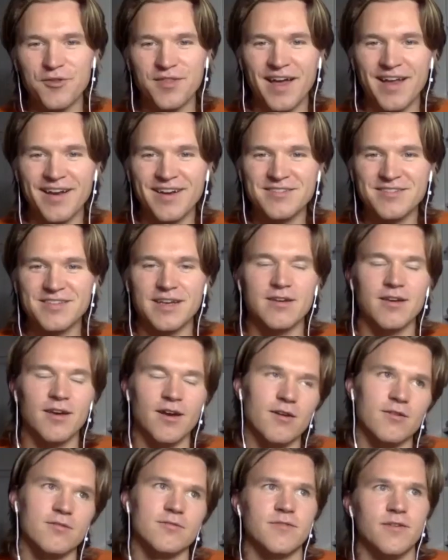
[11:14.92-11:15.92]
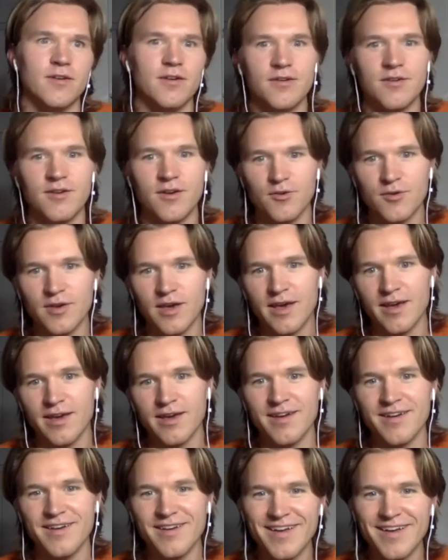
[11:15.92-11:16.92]
that. It's like,
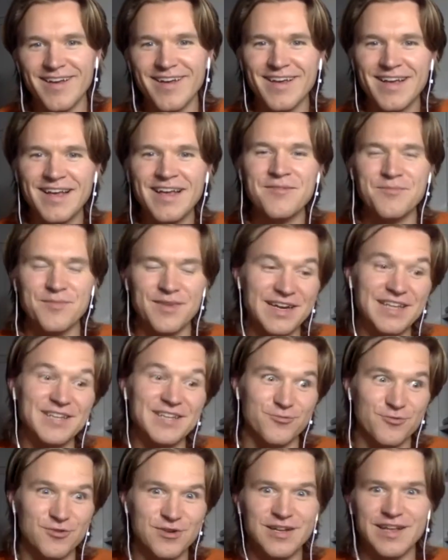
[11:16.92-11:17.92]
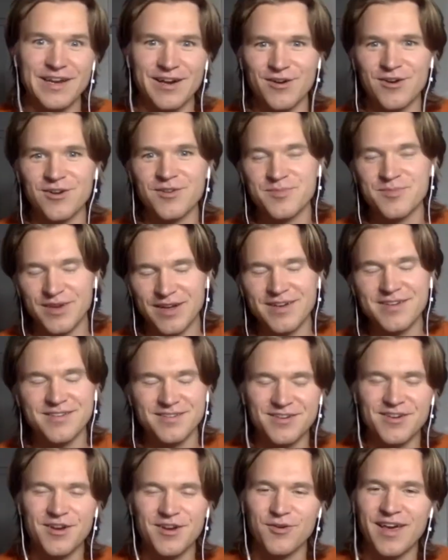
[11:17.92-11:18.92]
okay. My knees really hurt, but
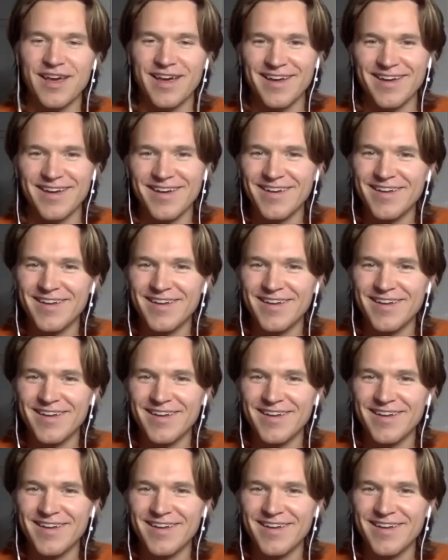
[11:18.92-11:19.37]
okay.